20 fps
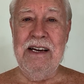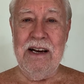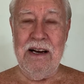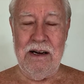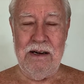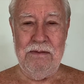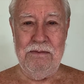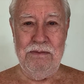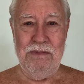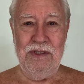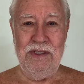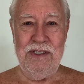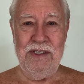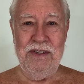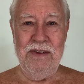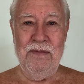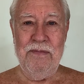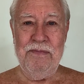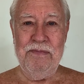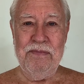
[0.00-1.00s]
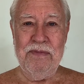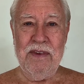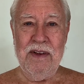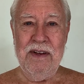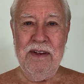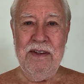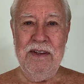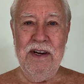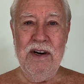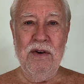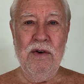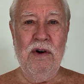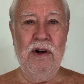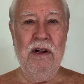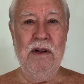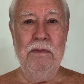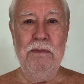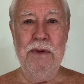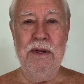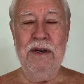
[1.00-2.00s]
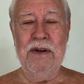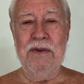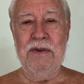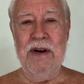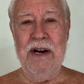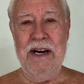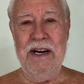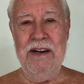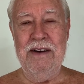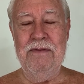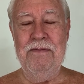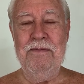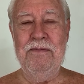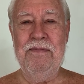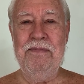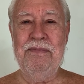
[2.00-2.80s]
comes, they're all obliterated.